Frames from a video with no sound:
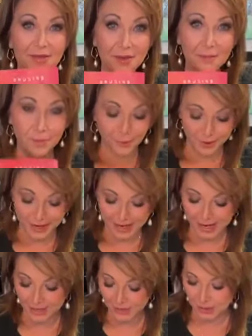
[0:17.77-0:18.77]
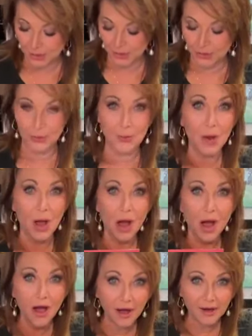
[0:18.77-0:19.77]
have the brand new,
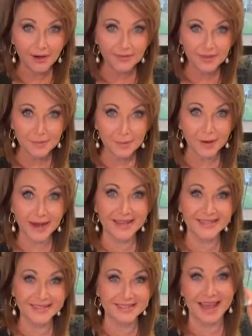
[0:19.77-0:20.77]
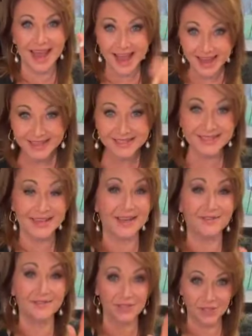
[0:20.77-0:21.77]
hot off the press, as
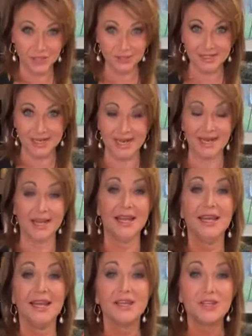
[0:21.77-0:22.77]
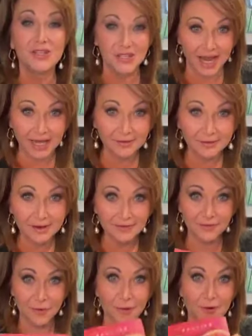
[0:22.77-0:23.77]
of today,
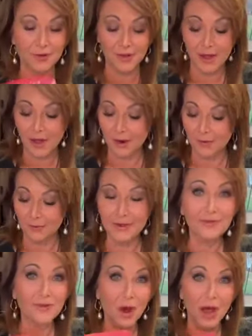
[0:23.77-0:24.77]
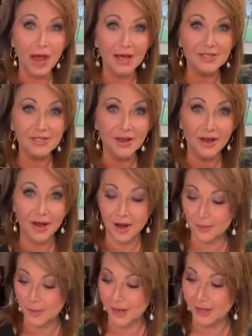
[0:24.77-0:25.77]
January 4th, we've got
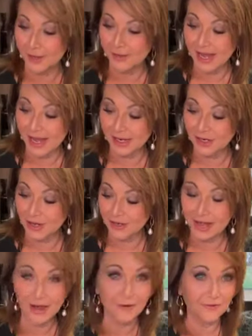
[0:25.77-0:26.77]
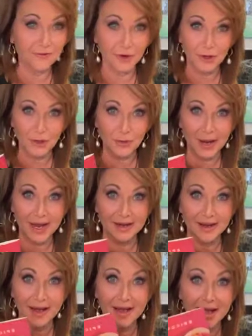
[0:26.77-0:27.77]
our brand new catalog out for you.
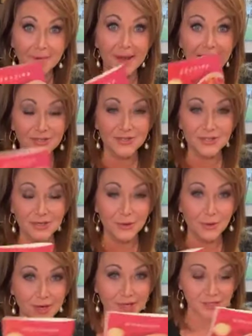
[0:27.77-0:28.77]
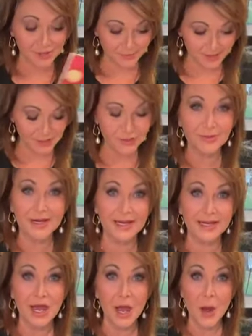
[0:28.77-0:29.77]
And I'm actually going to be
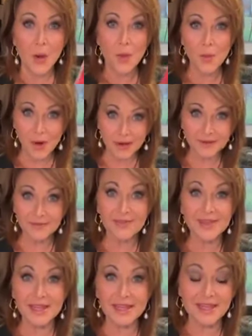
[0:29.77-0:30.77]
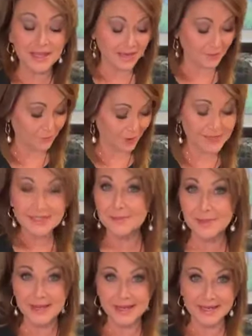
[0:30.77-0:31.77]
doing one of the
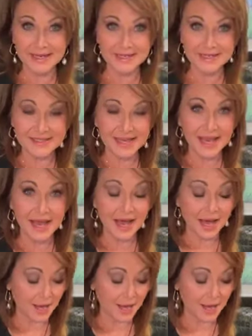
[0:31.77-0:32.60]
recipes